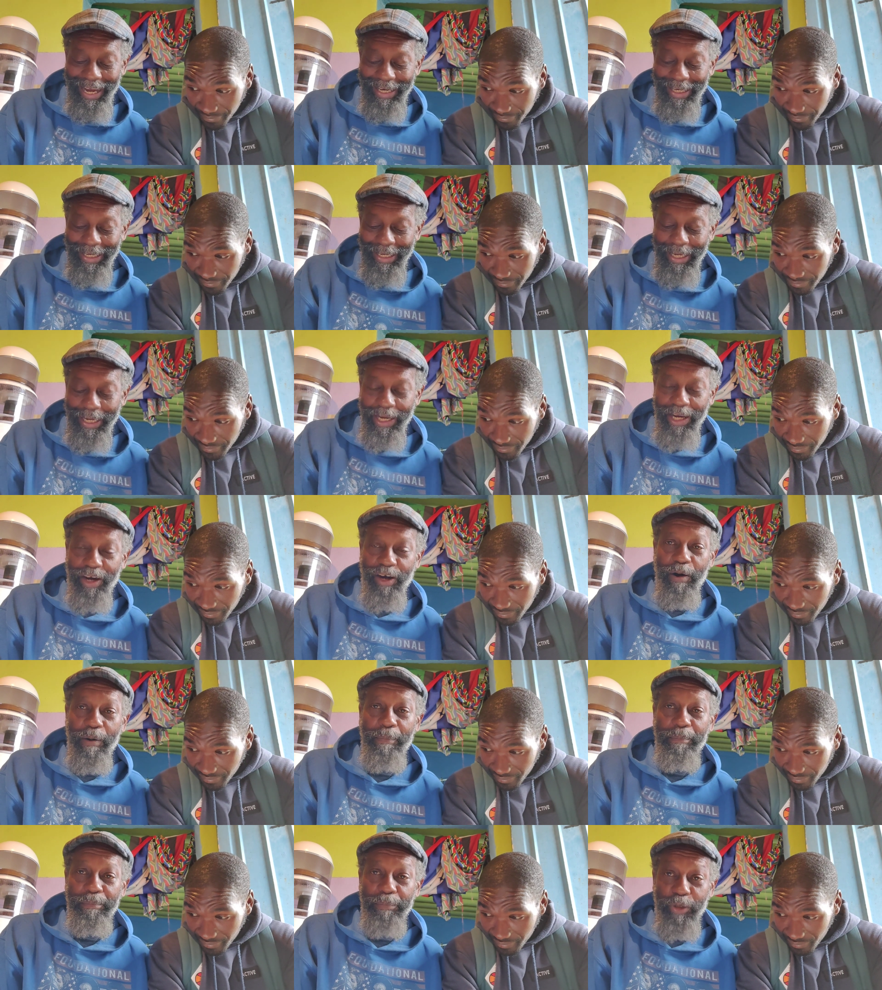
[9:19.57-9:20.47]
Speaker 1: and
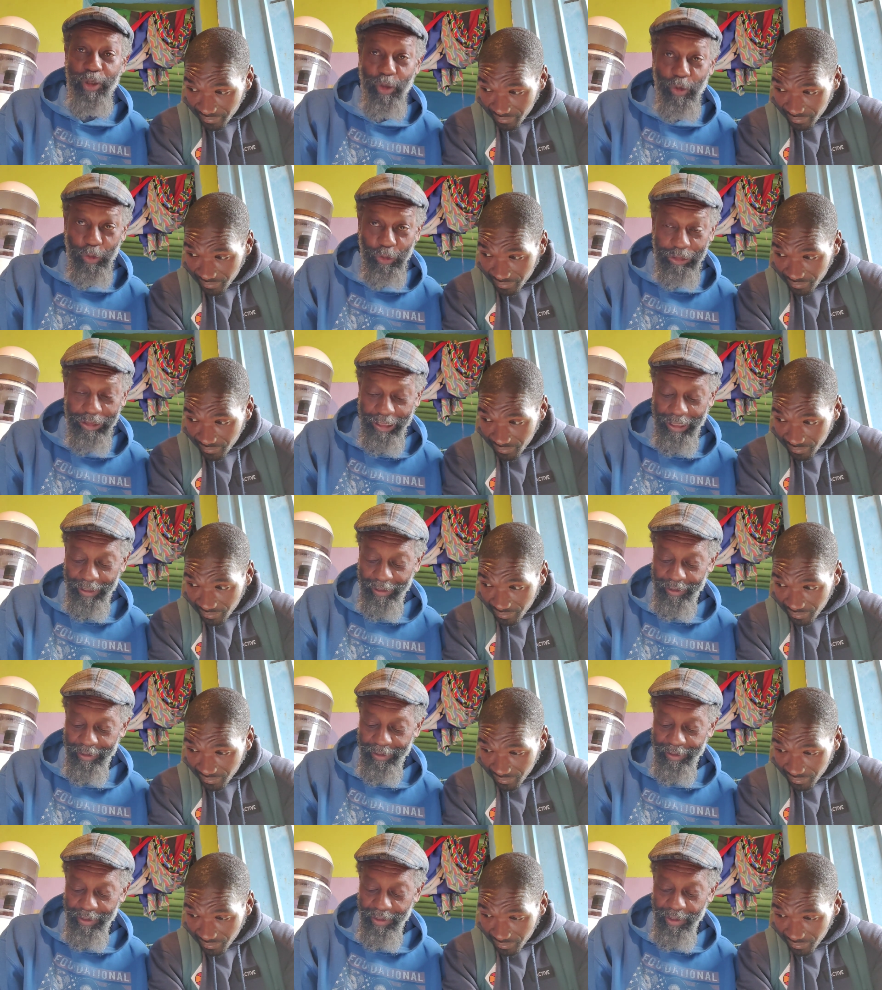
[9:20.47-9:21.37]
hear
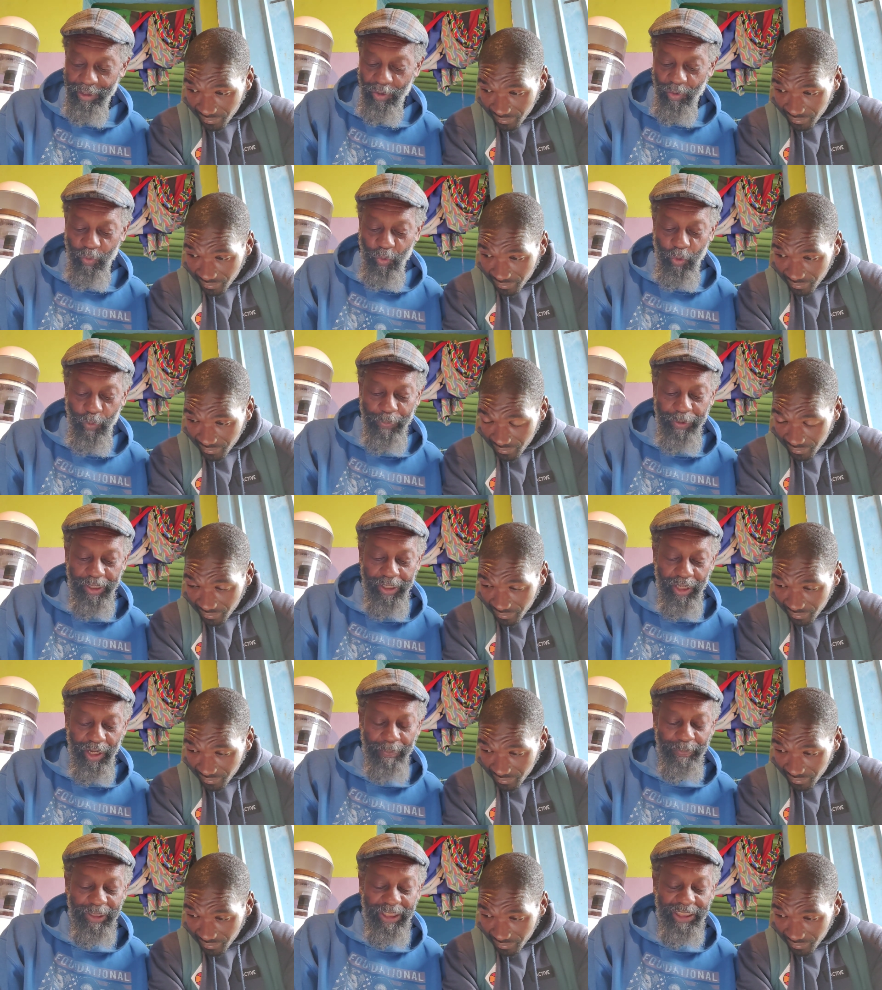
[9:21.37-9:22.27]
music will
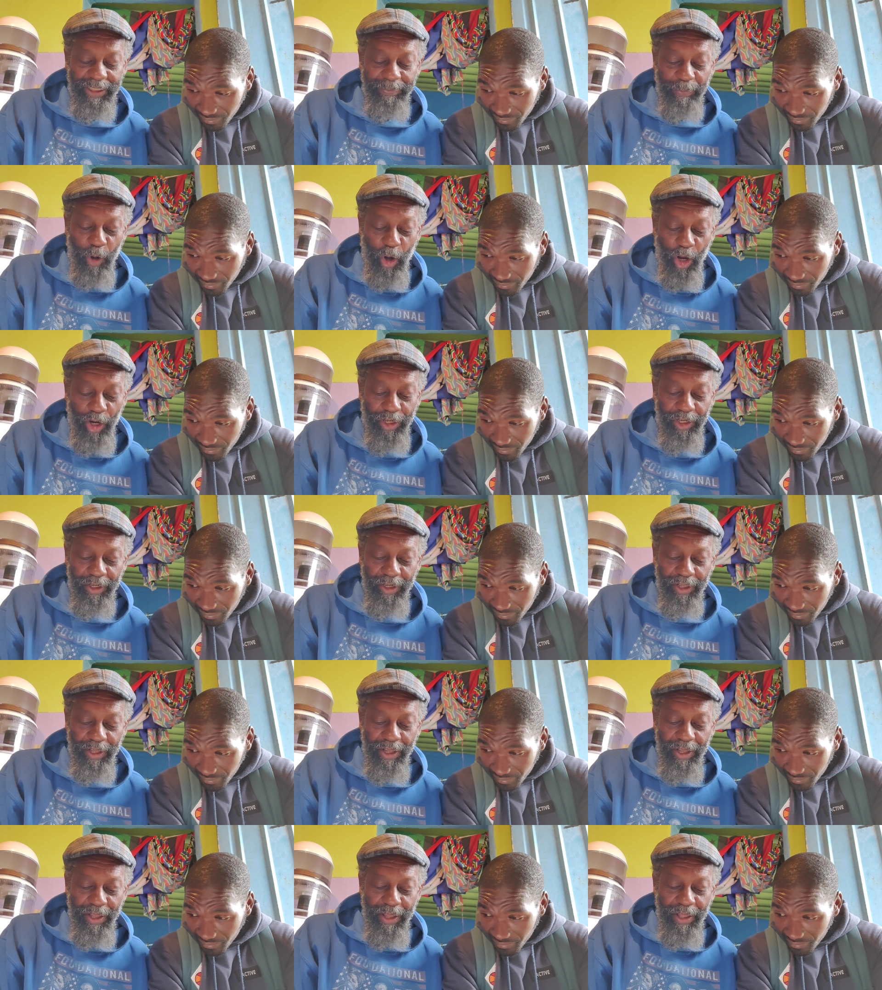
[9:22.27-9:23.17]
become
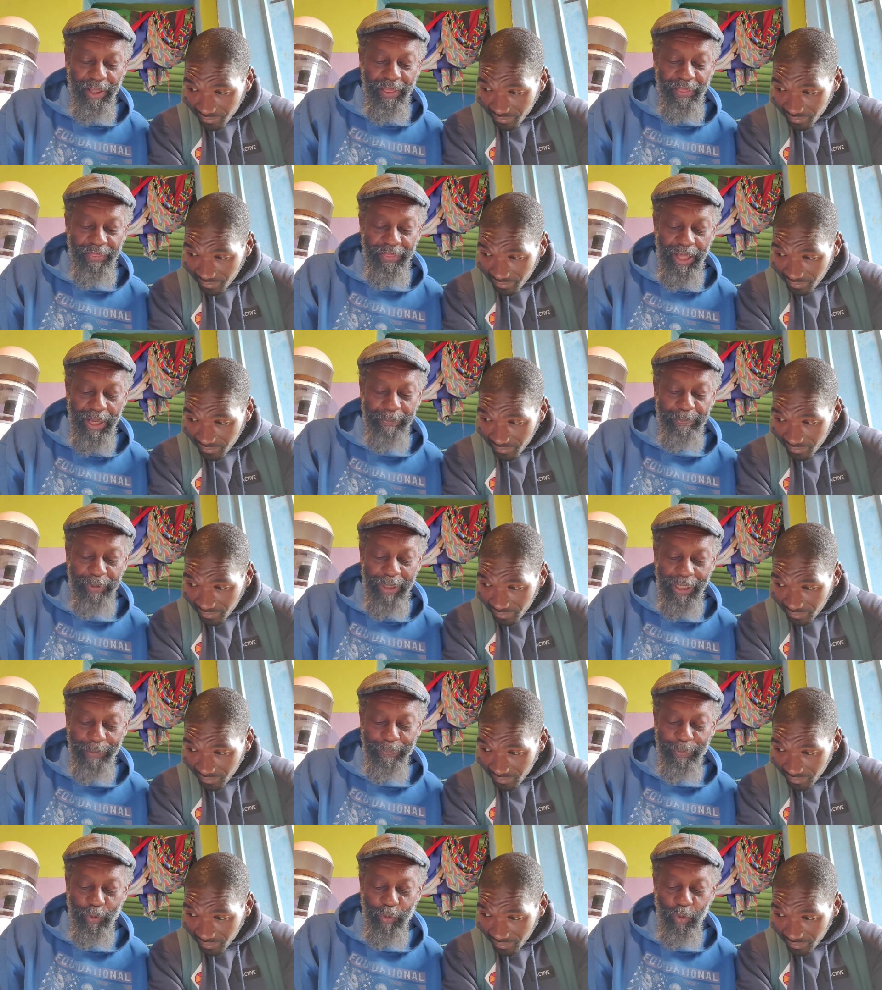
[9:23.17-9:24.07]
smarter than
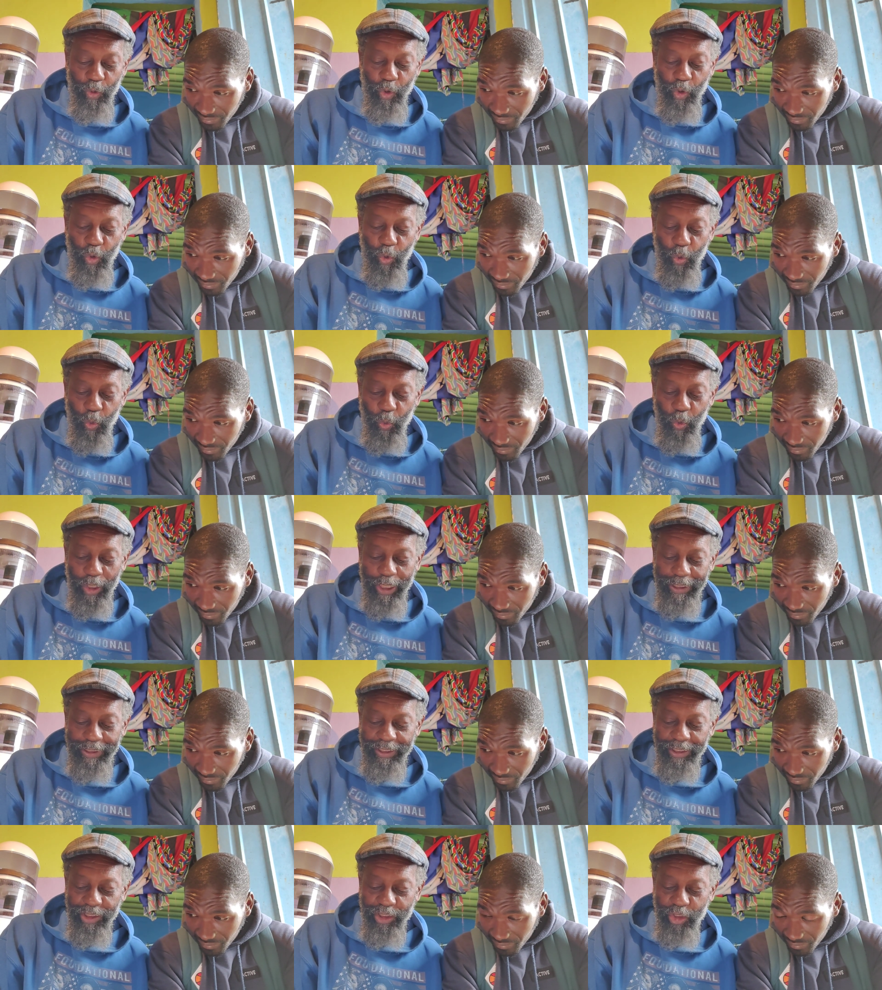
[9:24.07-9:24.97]
people who
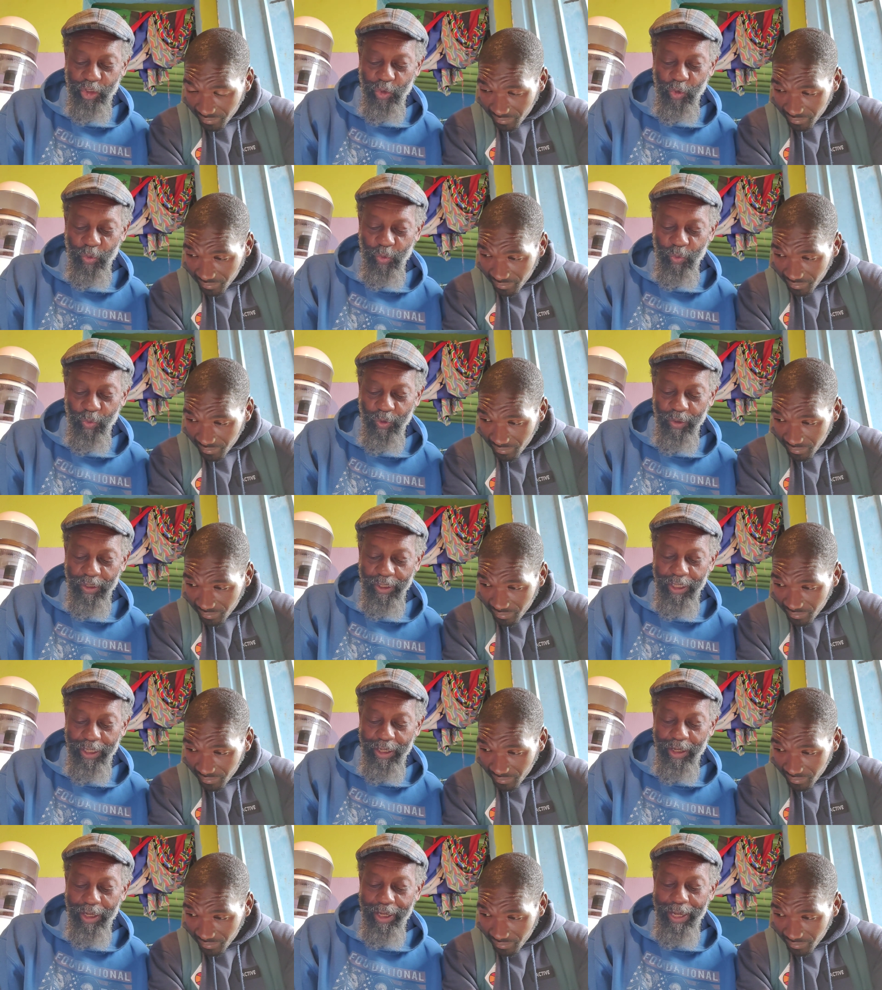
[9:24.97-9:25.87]
listen to
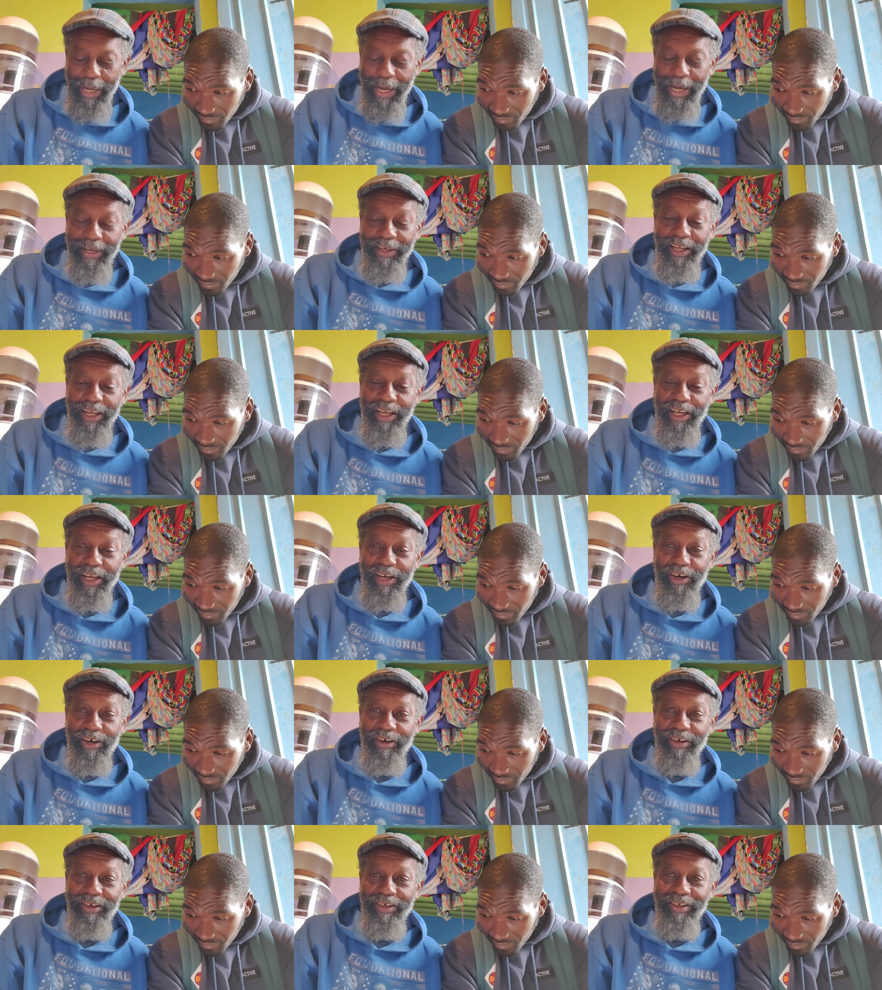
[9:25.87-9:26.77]
and
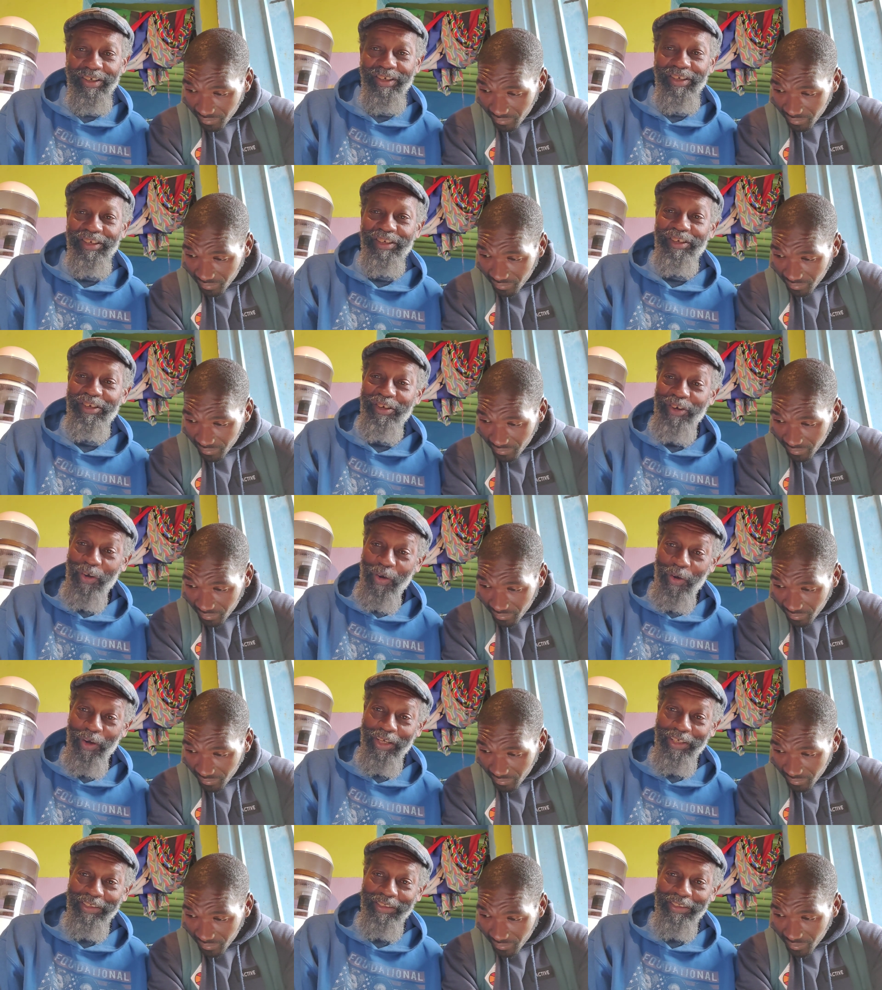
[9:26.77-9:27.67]
hear
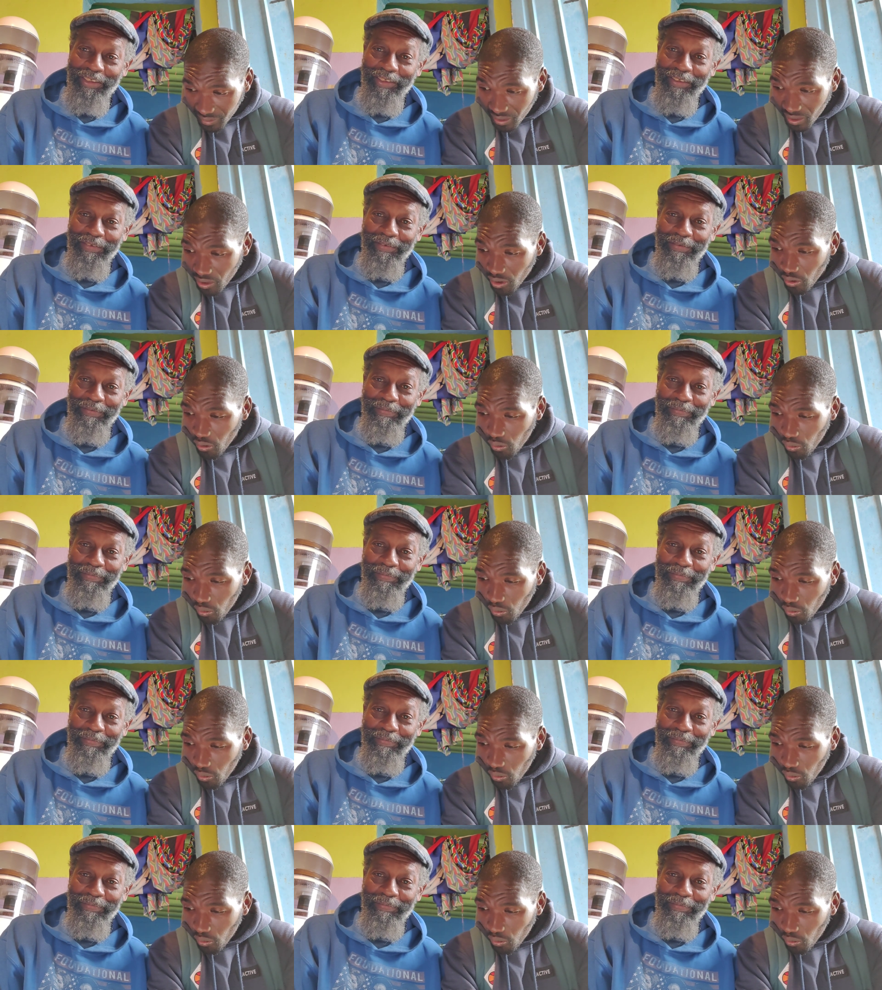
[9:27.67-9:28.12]
noise.